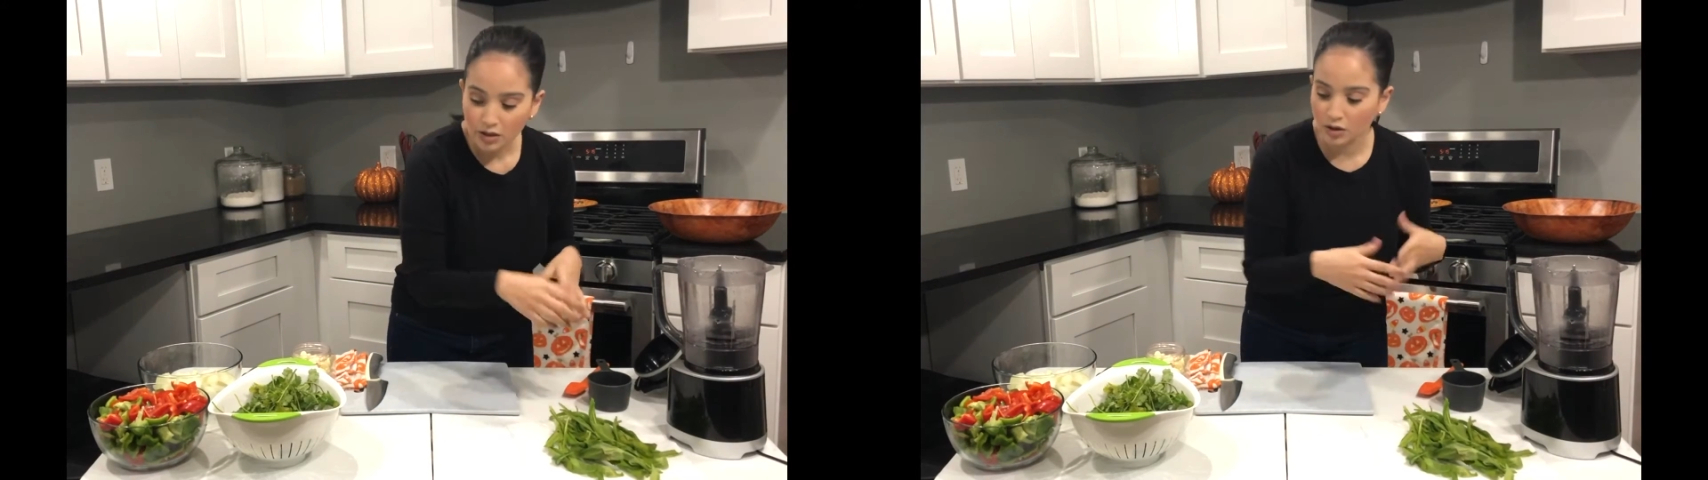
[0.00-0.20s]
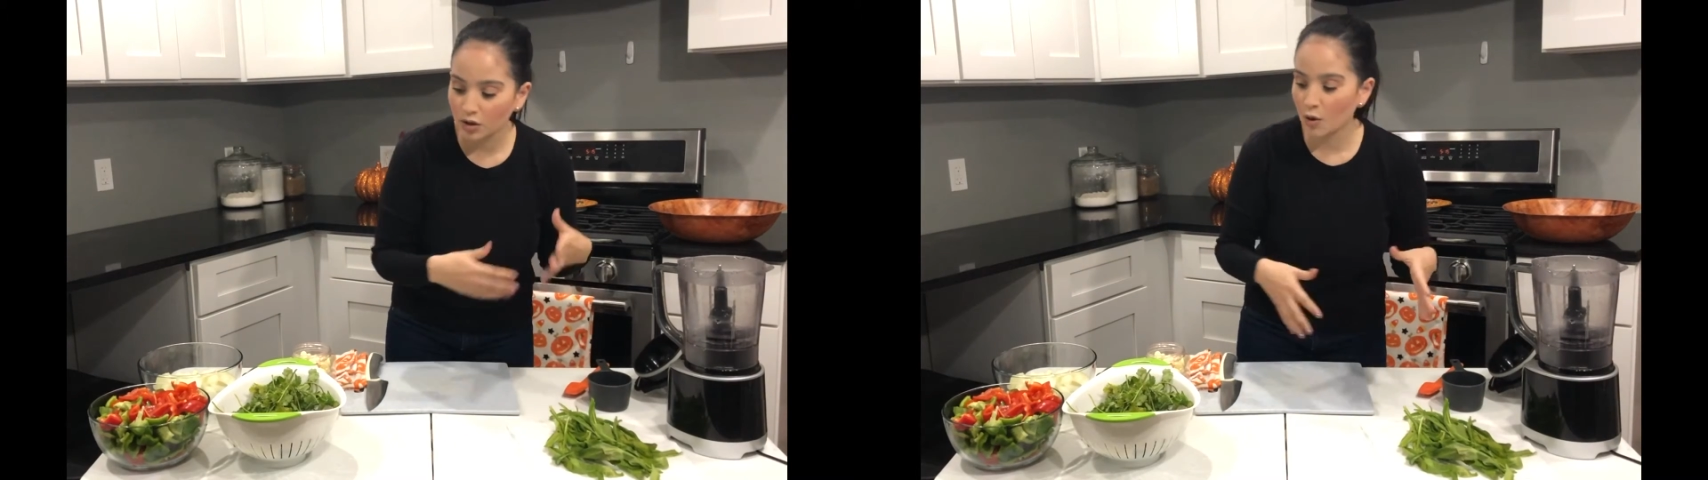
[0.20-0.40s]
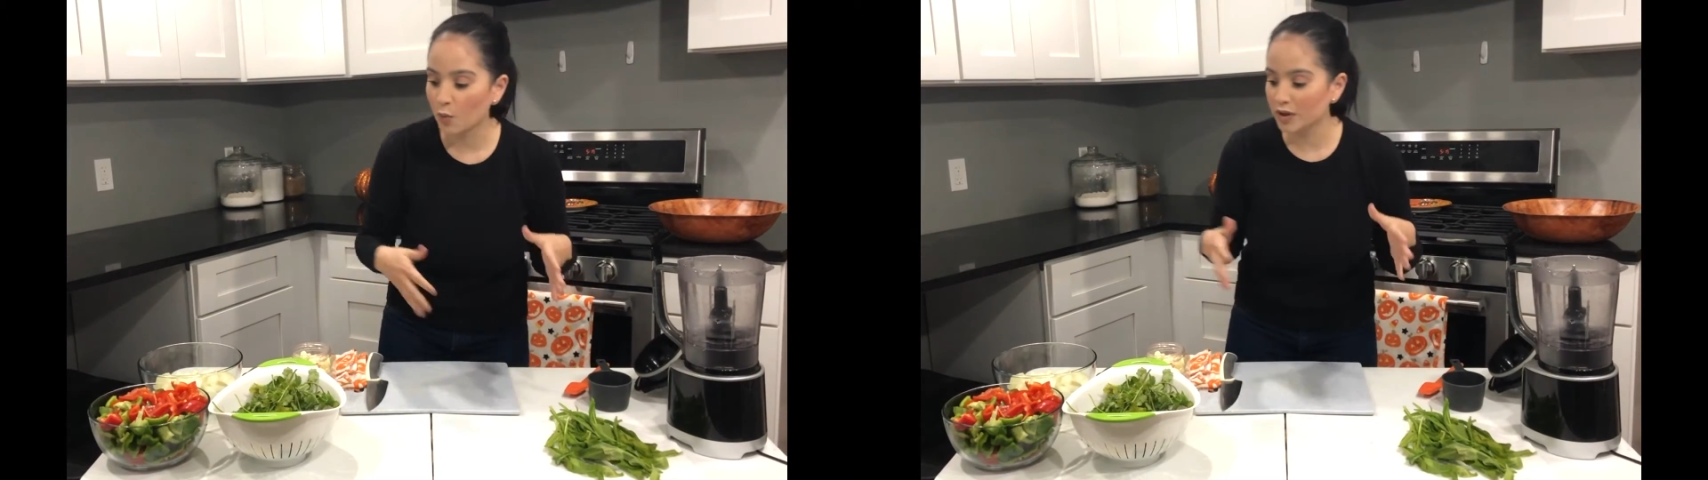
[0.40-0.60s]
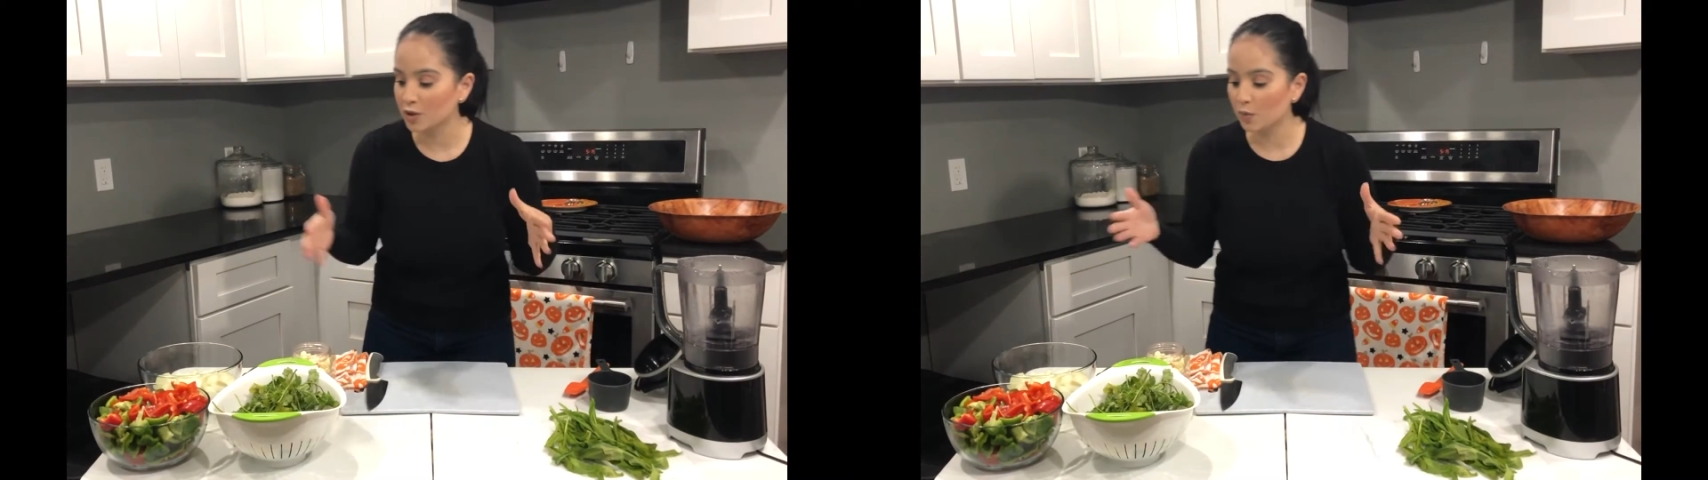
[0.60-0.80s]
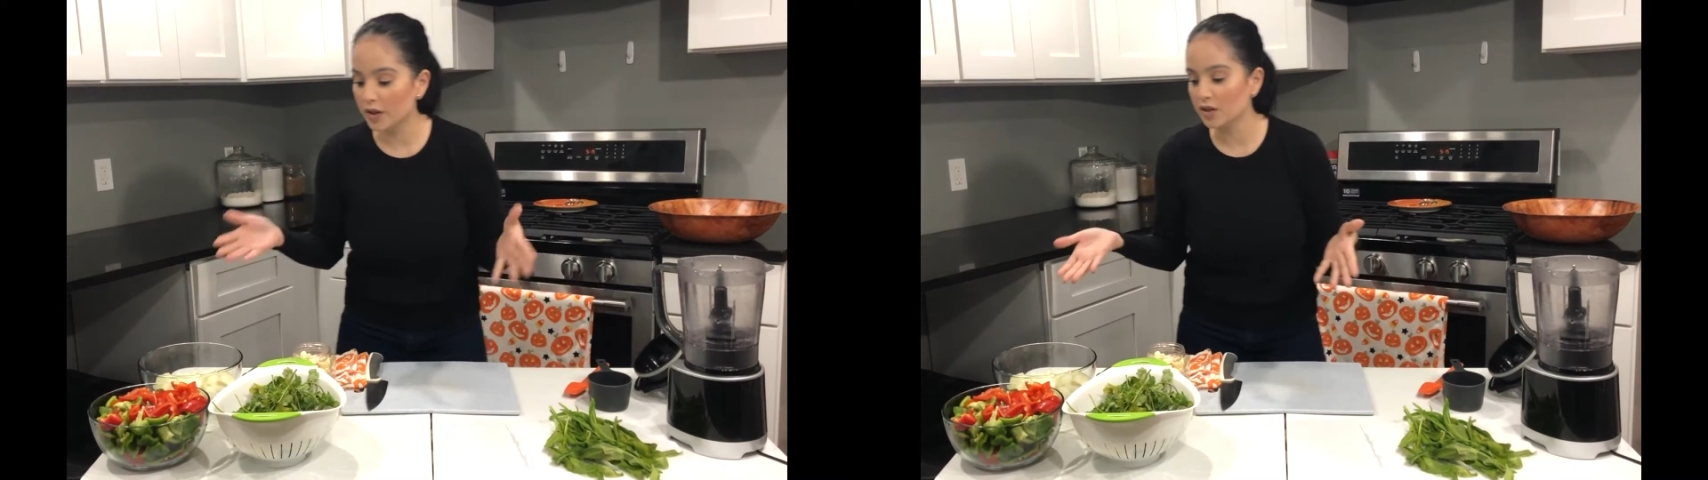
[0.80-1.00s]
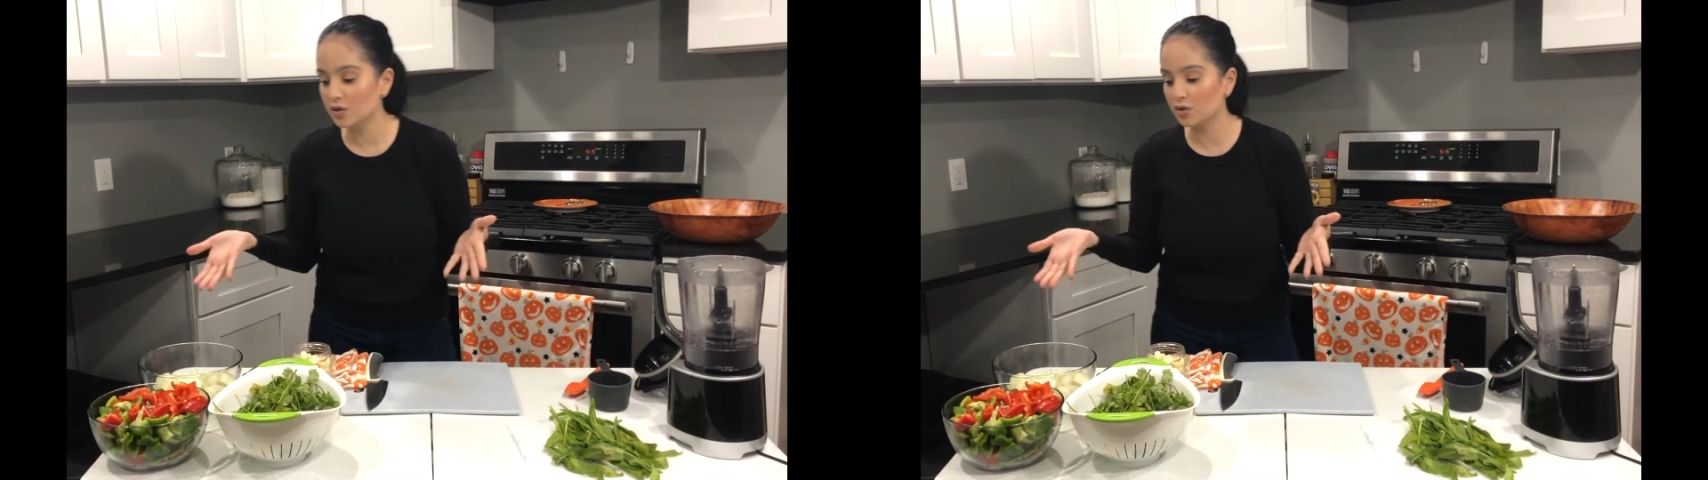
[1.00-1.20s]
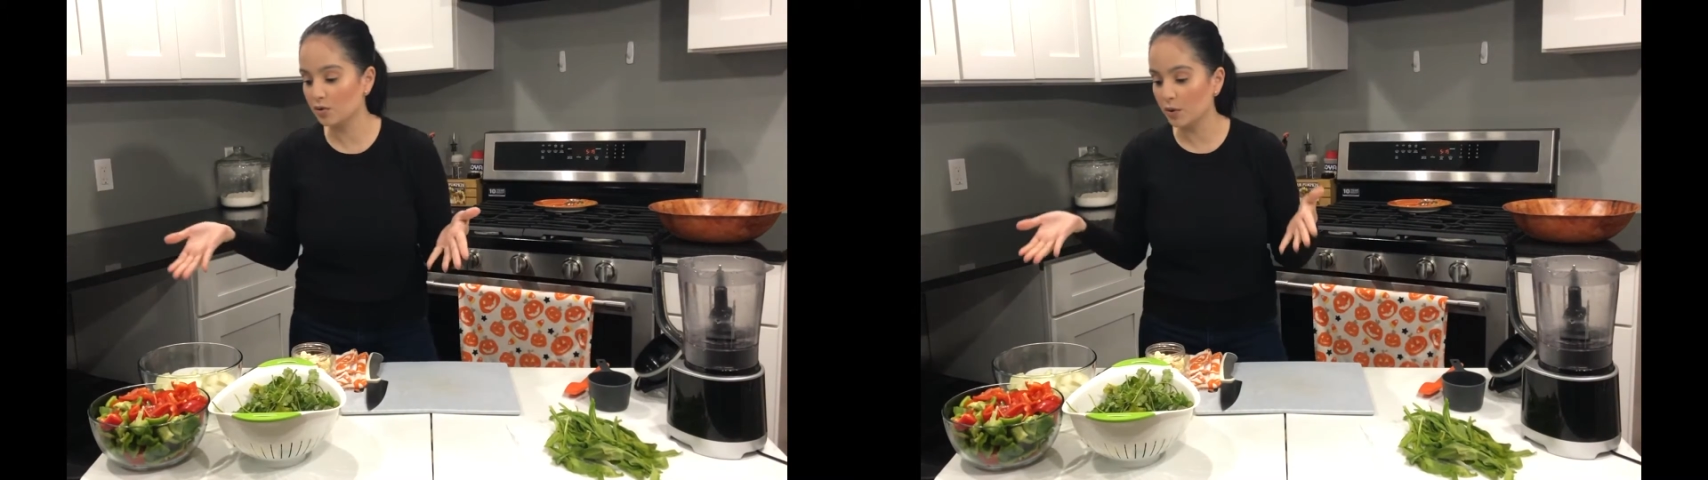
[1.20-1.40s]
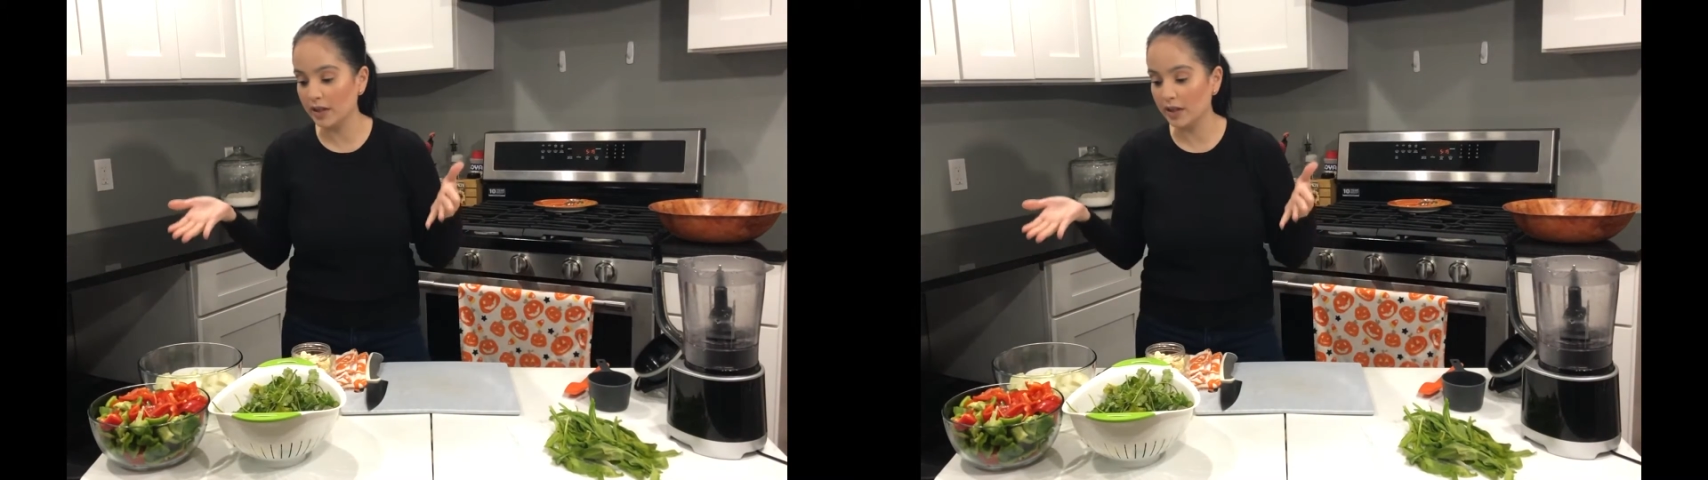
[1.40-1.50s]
So what you want to do